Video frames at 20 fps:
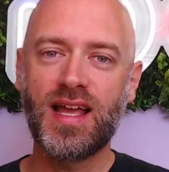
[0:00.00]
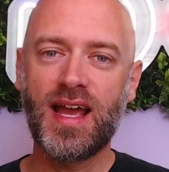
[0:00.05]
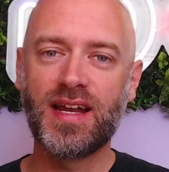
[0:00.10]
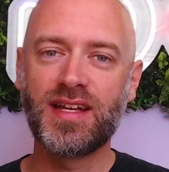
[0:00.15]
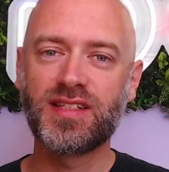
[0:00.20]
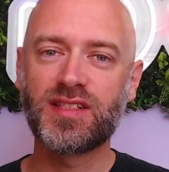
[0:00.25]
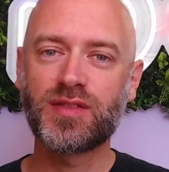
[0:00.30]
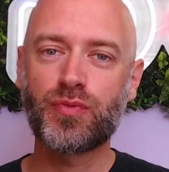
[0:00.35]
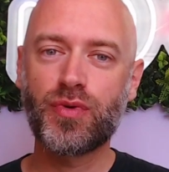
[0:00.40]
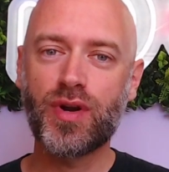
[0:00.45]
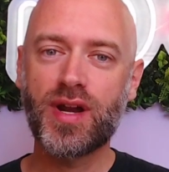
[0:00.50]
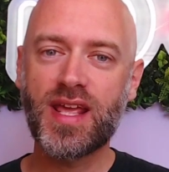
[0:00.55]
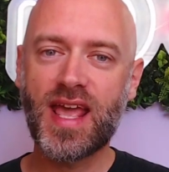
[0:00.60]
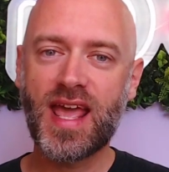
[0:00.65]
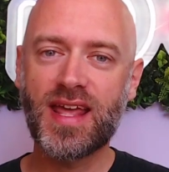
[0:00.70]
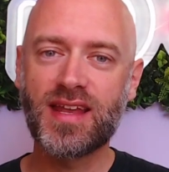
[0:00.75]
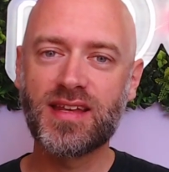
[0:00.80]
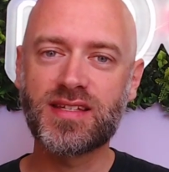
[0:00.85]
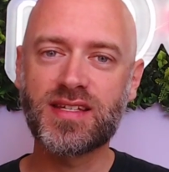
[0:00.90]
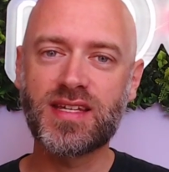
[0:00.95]
and it's pretty
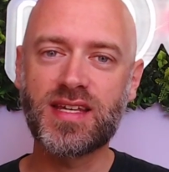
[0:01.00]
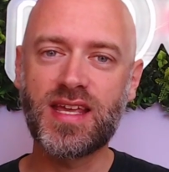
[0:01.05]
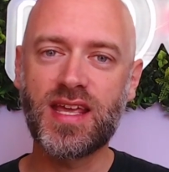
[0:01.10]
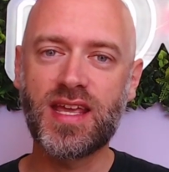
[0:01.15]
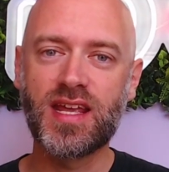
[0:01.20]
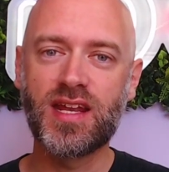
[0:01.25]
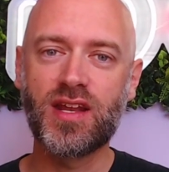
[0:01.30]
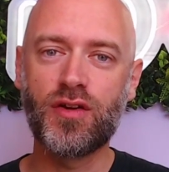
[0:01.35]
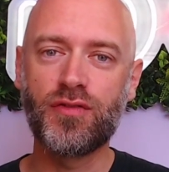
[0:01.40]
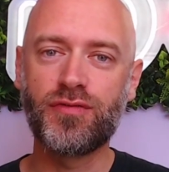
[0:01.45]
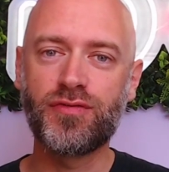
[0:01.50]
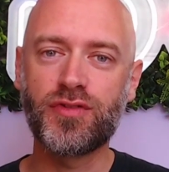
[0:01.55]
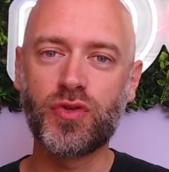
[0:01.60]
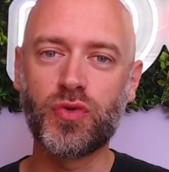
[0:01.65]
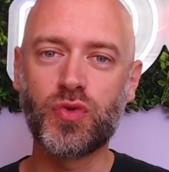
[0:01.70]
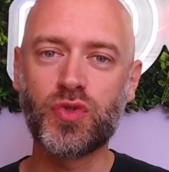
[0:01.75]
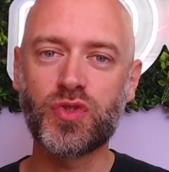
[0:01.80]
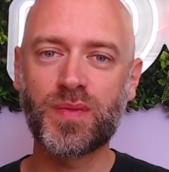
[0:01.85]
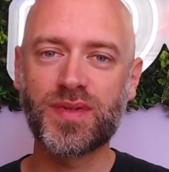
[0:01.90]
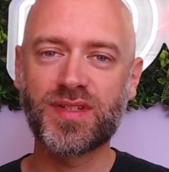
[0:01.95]
handy in a
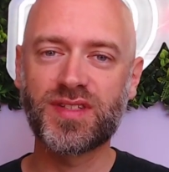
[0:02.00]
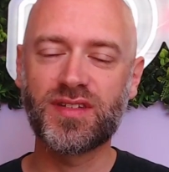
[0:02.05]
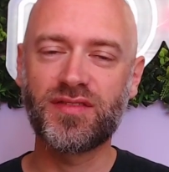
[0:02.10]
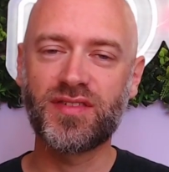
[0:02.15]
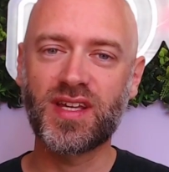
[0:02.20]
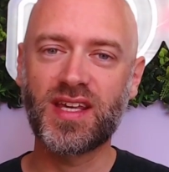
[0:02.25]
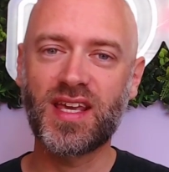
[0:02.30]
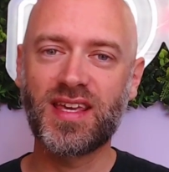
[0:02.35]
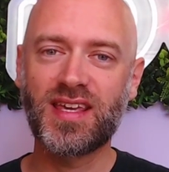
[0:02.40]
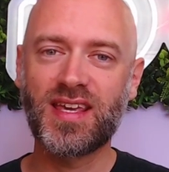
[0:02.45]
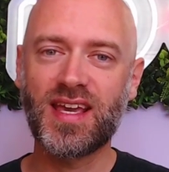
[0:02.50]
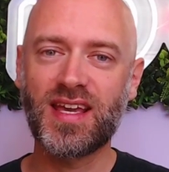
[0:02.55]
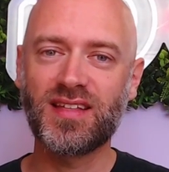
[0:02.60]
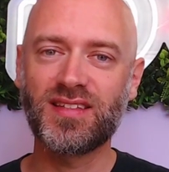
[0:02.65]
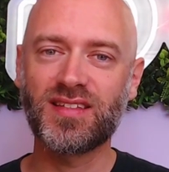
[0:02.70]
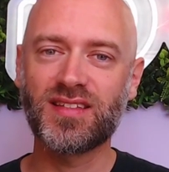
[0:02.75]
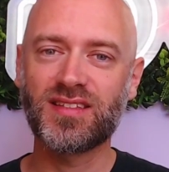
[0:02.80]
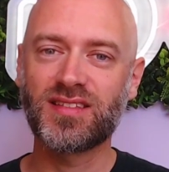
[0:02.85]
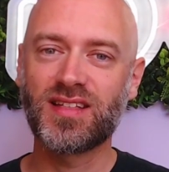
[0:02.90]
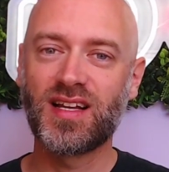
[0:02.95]
few specific
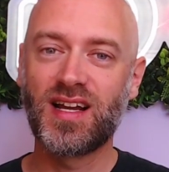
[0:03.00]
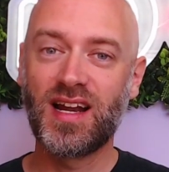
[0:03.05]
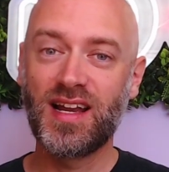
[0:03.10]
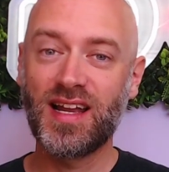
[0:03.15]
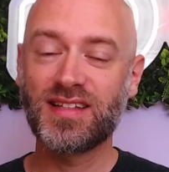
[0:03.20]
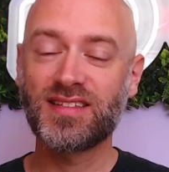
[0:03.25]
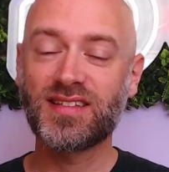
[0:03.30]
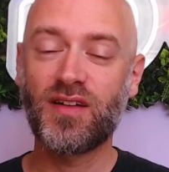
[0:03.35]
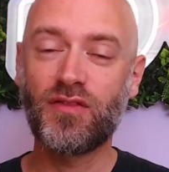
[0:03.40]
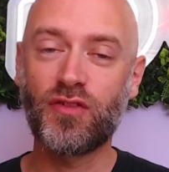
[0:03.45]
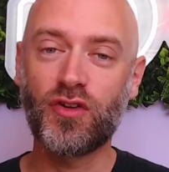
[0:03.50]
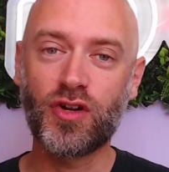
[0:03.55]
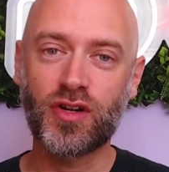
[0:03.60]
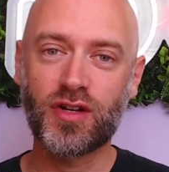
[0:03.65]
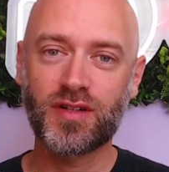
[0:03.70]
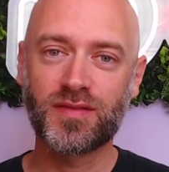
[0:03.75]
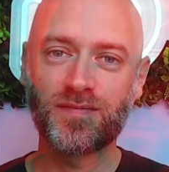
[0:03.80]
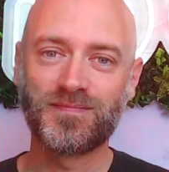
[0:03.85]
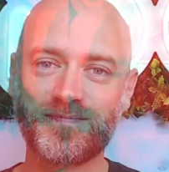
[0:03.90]
cases. Let's have a look.